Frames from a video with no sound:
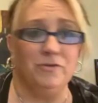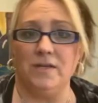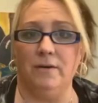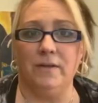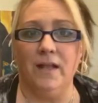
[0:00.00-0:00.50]

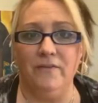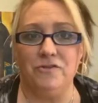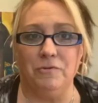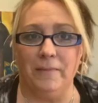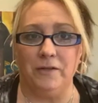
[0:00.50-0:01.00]
I would love
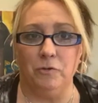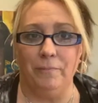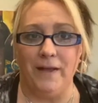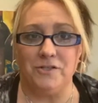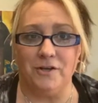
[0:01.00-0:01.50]
to mandu un
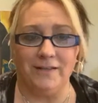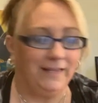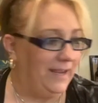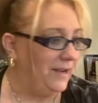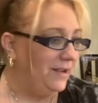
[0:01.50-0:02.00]
pezzo a
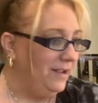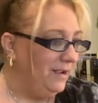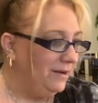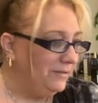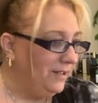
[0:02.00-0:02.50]
te. I
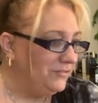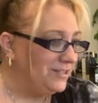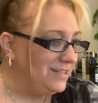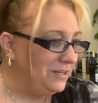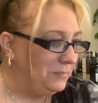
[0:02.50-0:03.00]
would love to
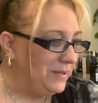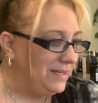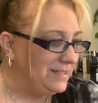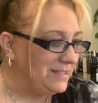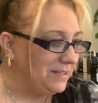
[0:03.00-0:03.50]
send a
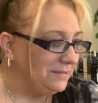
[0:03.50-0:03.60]
piece.